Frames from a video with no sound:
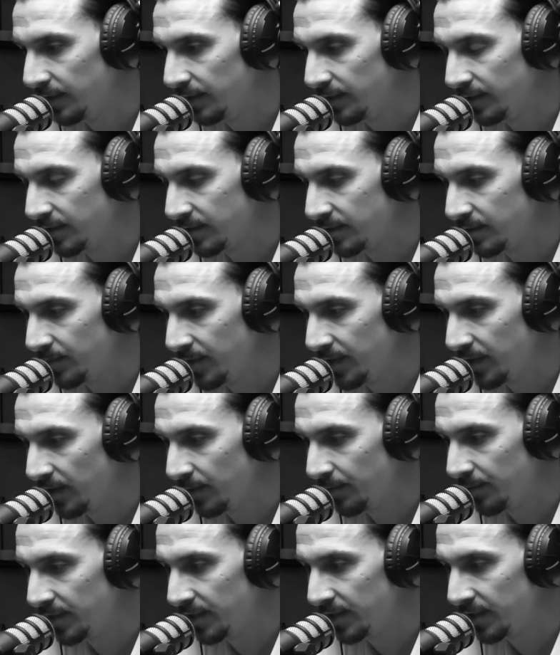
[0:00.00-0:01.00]
doesn't matter how
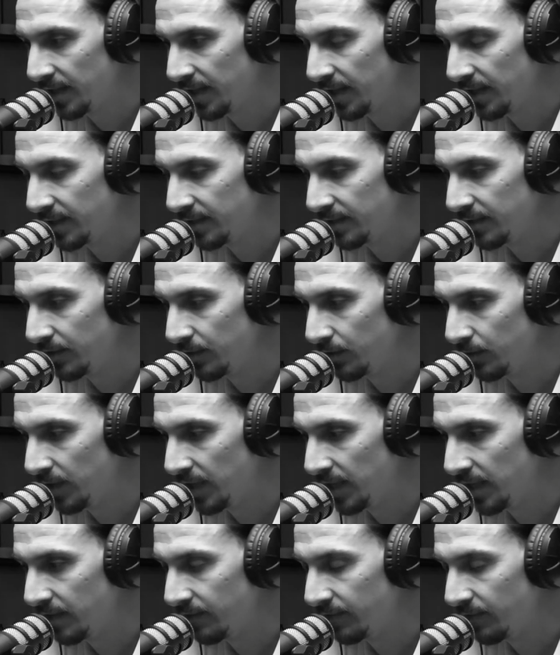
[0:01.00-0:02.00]
big talent you
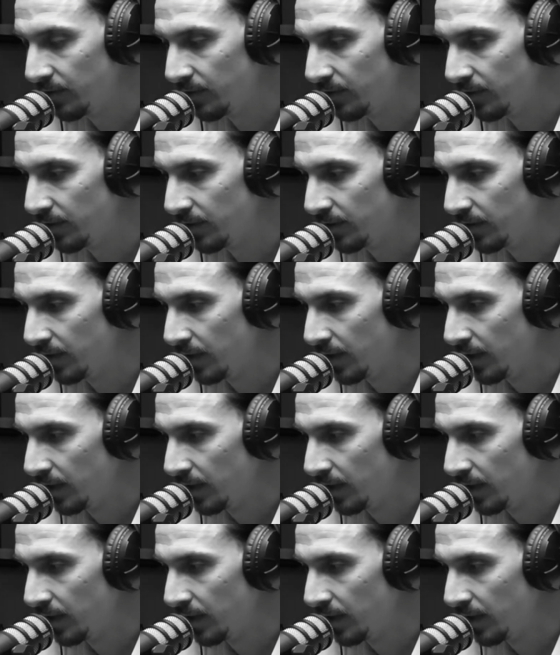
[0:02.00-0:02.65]
have or